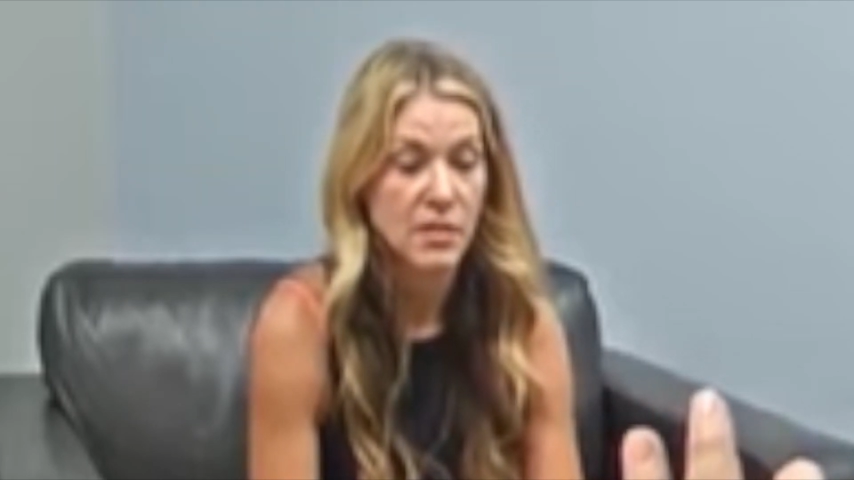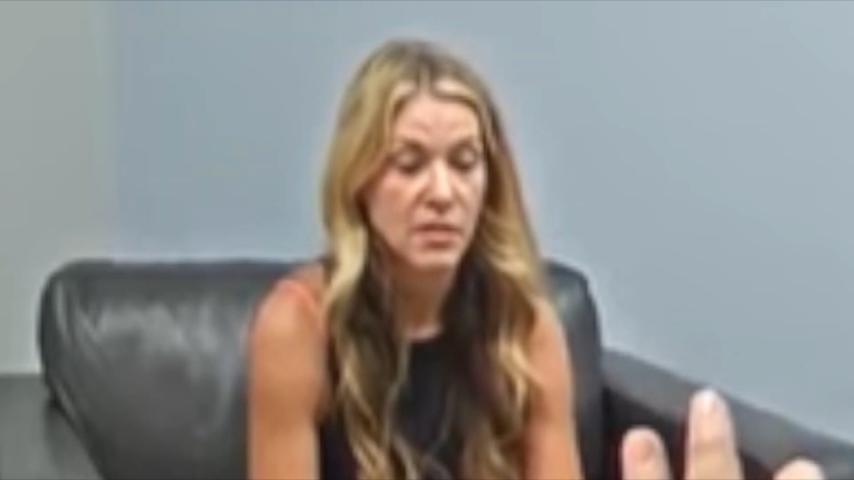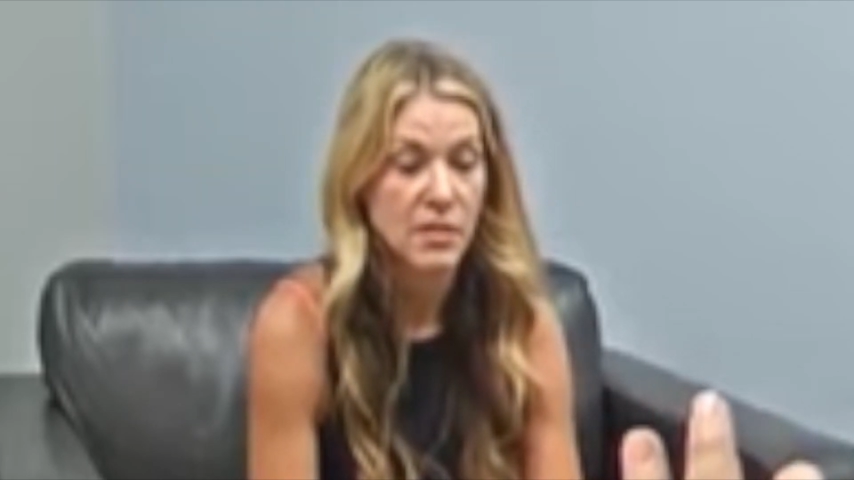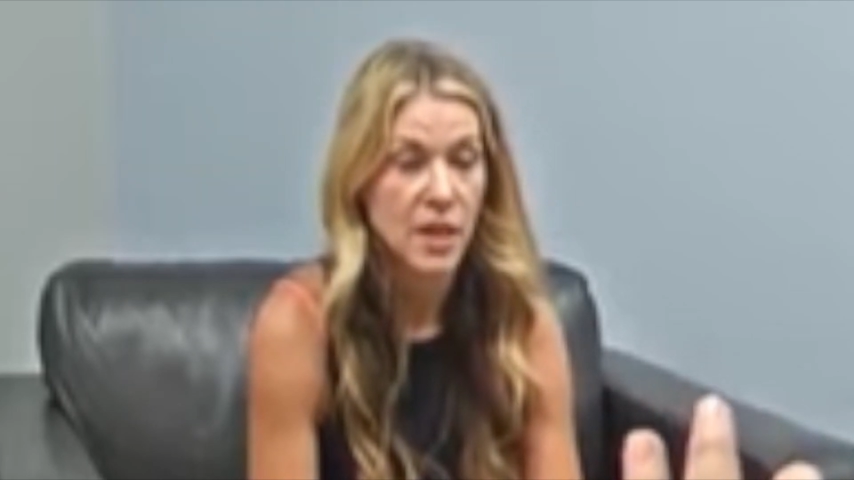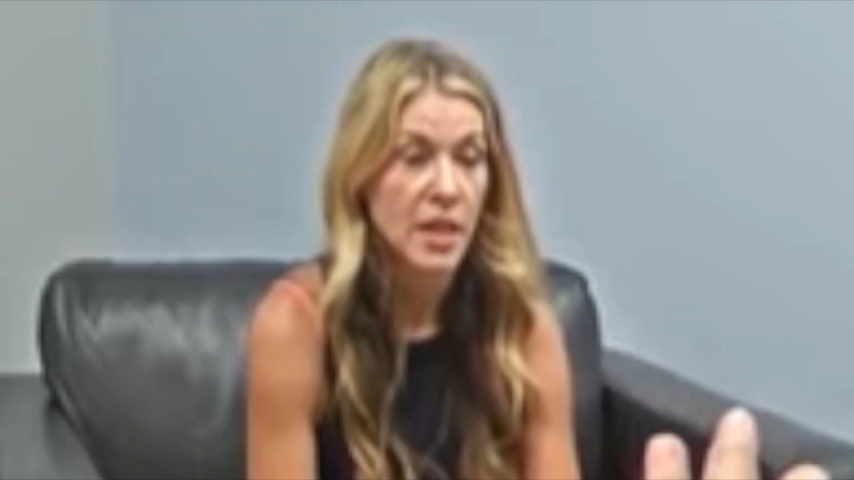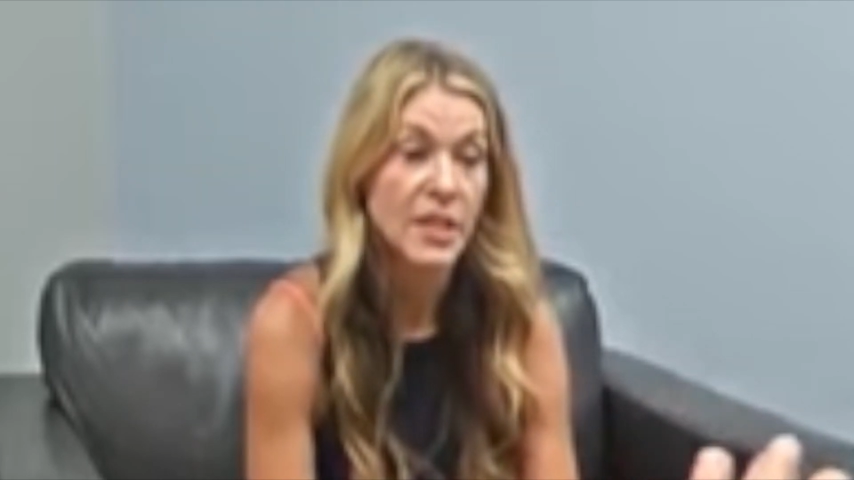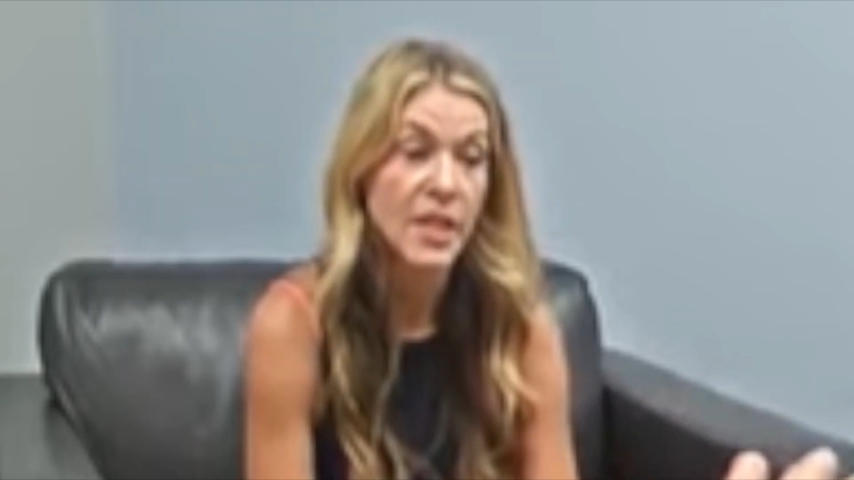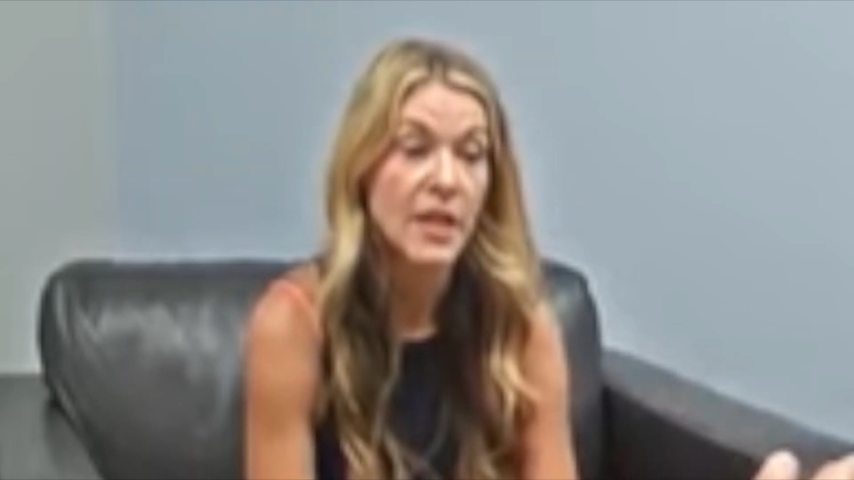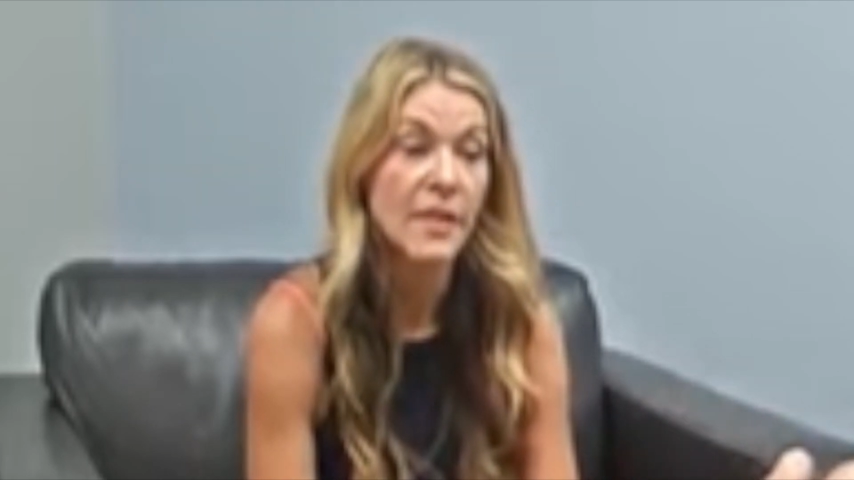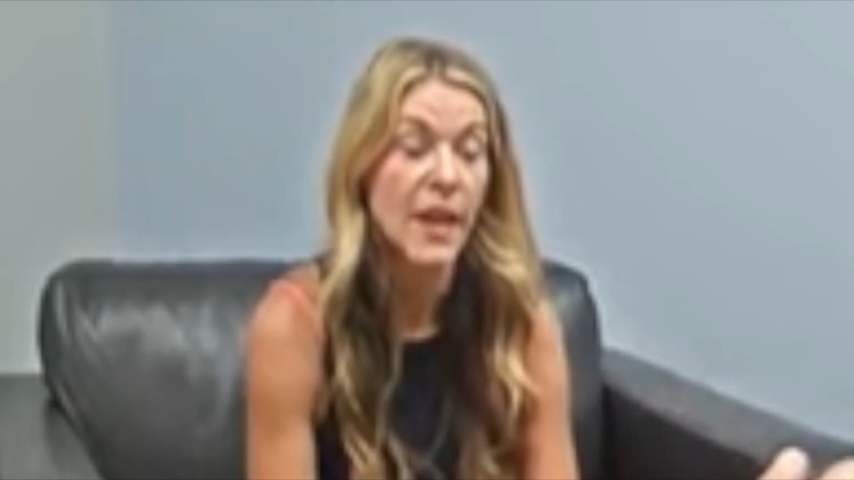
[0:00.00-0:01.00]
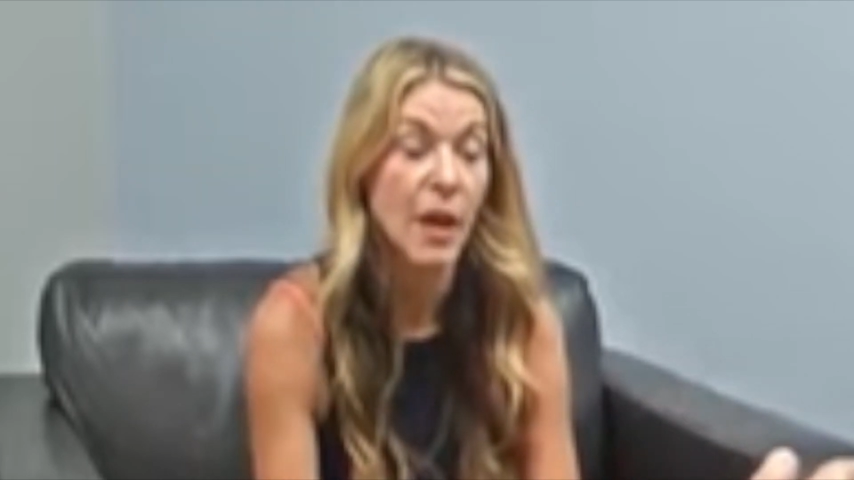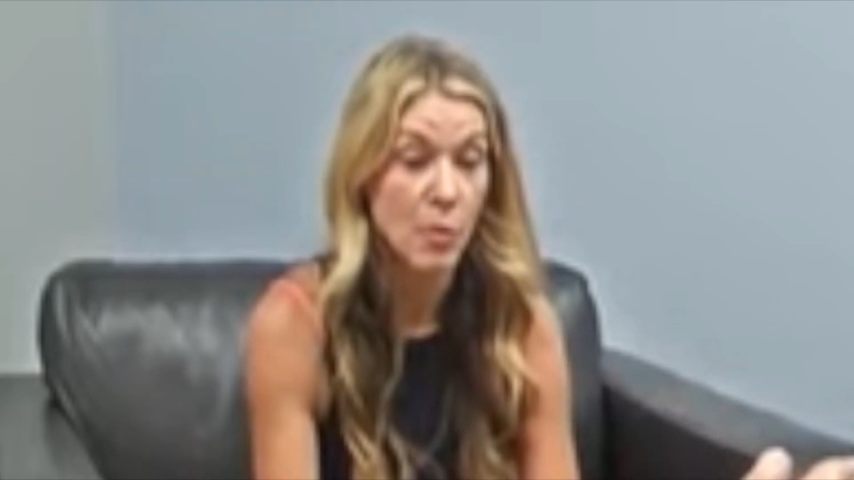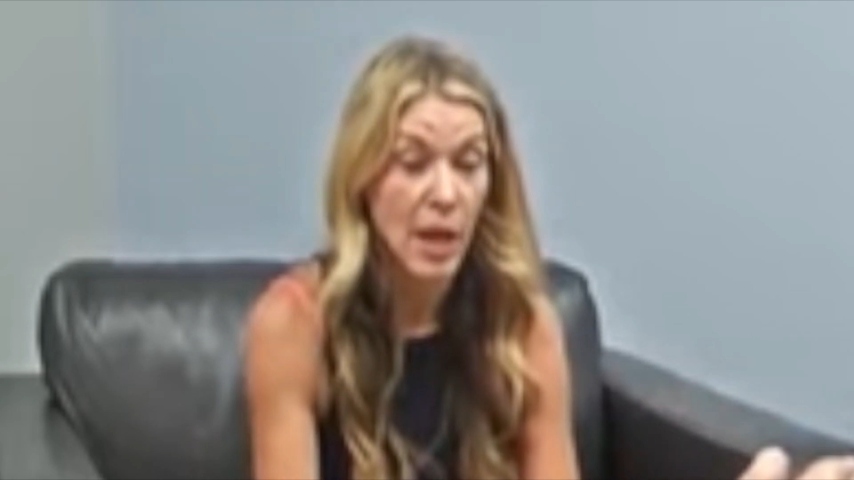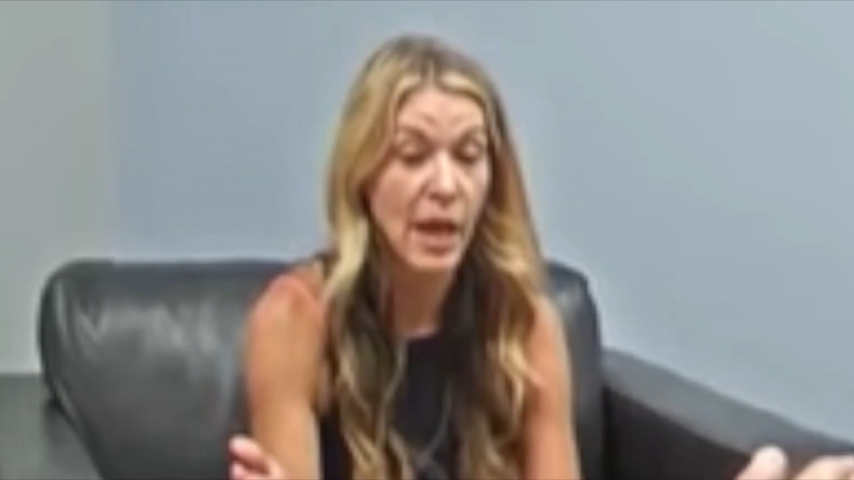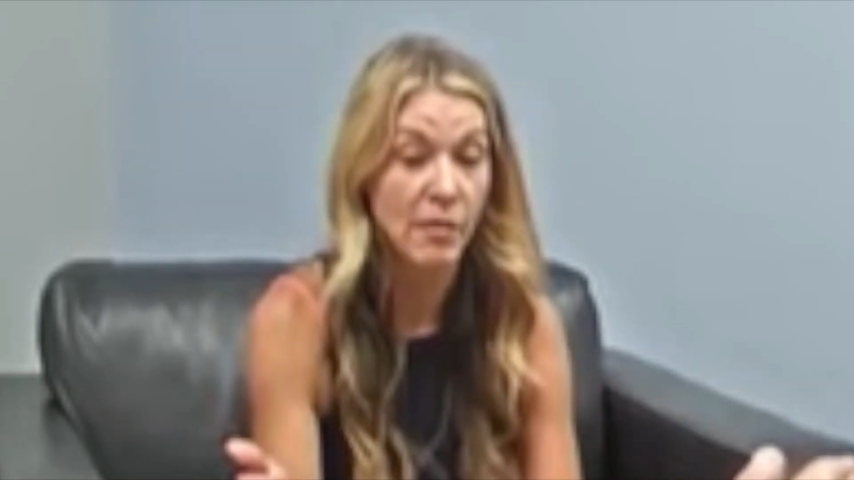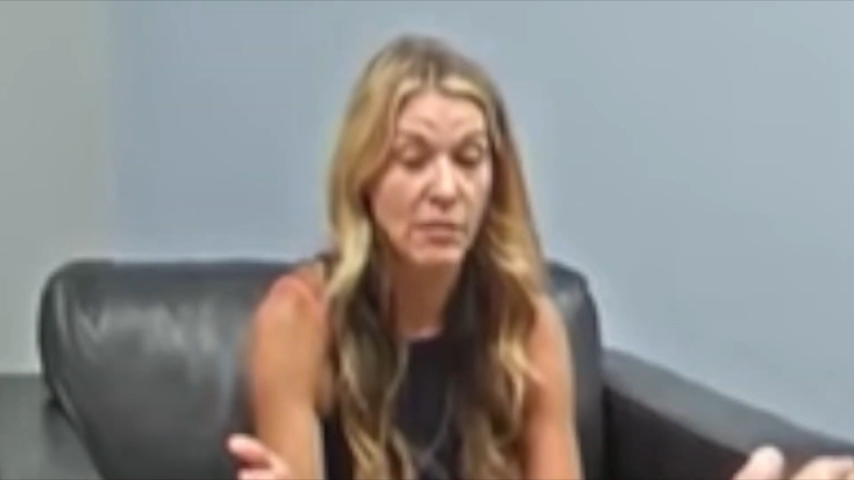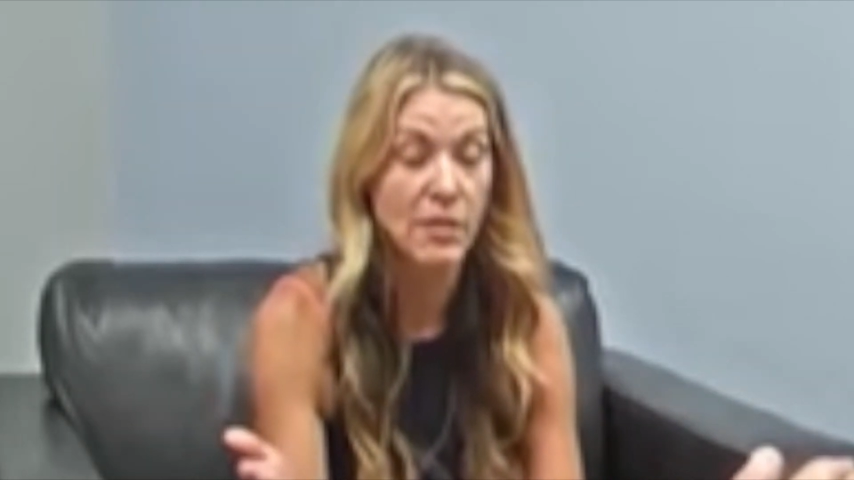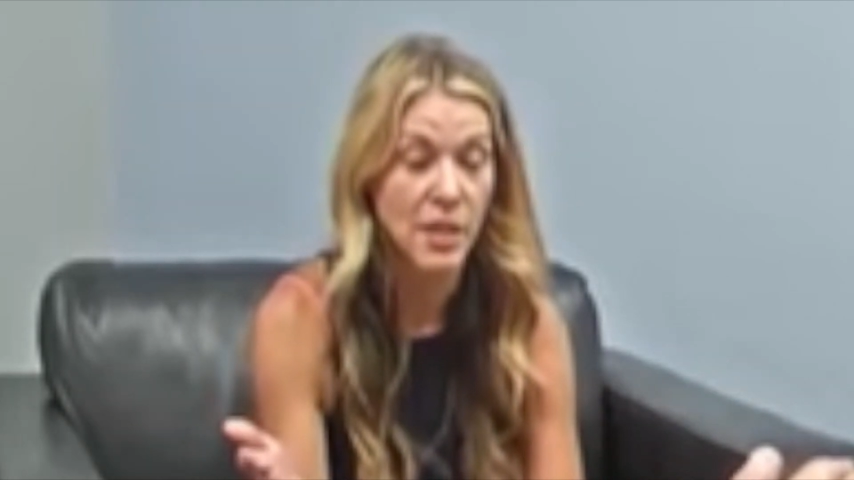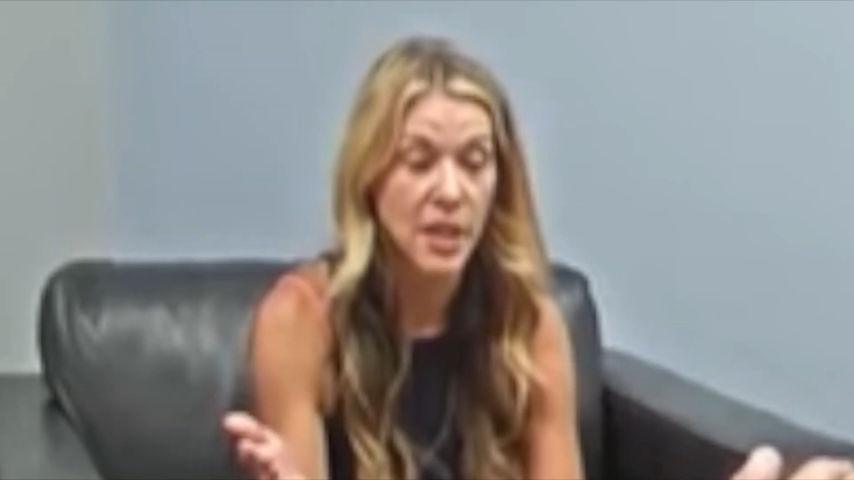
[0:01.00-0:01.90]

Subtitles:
say anything. I went out with the